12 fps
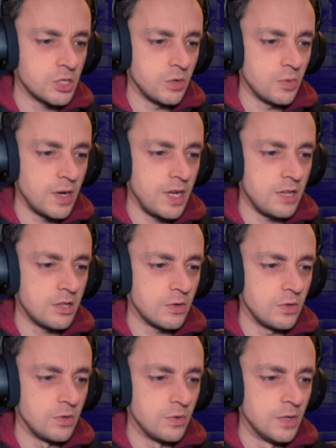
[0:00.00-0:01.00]
a way
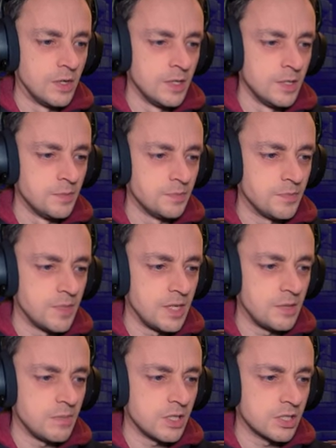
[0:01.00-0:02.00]
through.
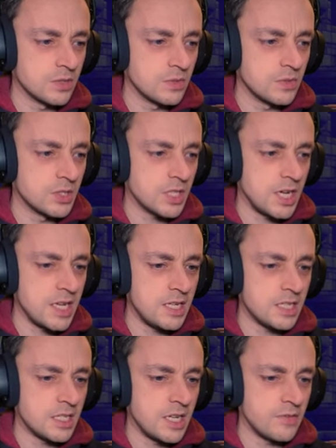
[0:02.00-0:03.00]
Me muscles ain't
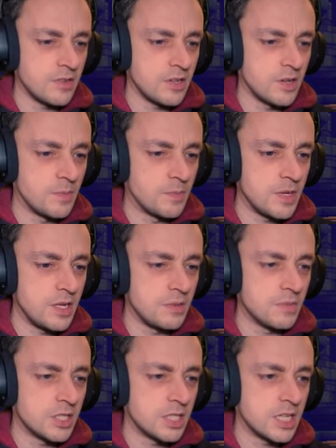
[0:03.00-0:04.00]
never
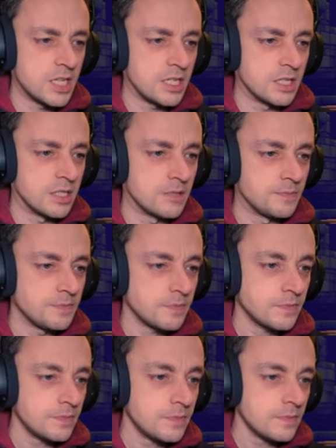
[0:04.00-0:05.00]
been mistaken.
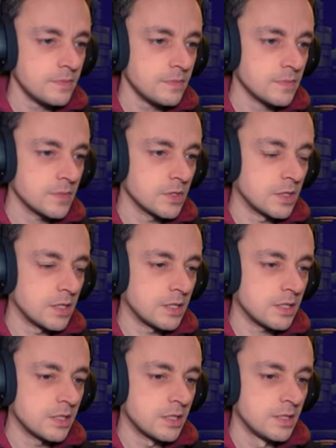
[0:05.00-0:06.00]

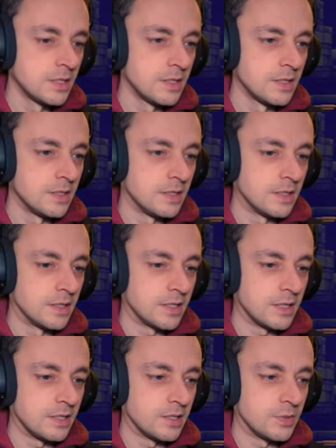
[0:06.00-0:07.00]
Alright.
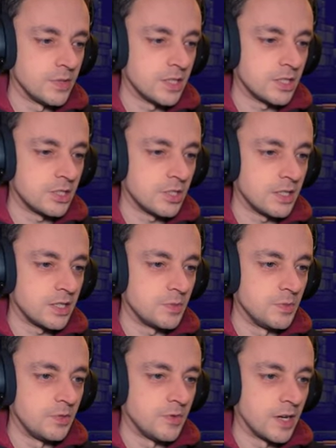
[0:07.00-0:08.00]
Okay, so we get to try this
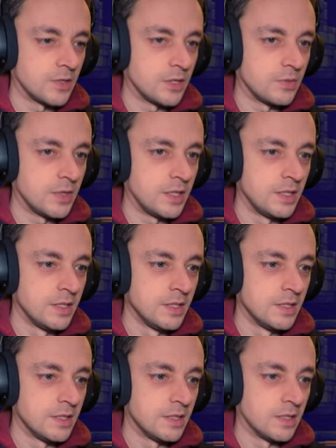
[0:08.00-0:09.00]
move out, don't we?
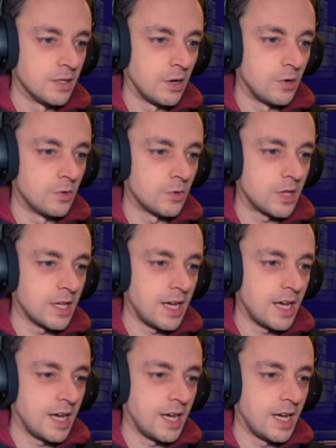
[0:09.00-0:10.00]
Now hold
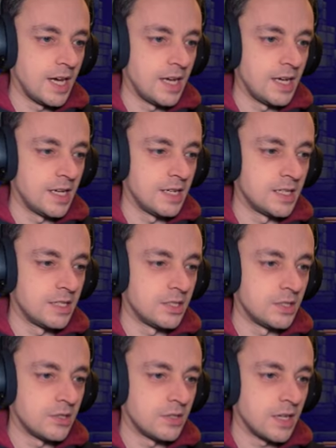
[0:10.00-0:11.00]
that and
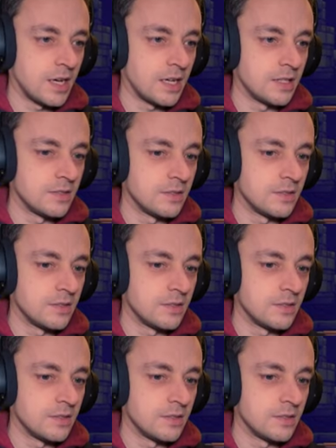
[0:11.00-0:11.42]
do that.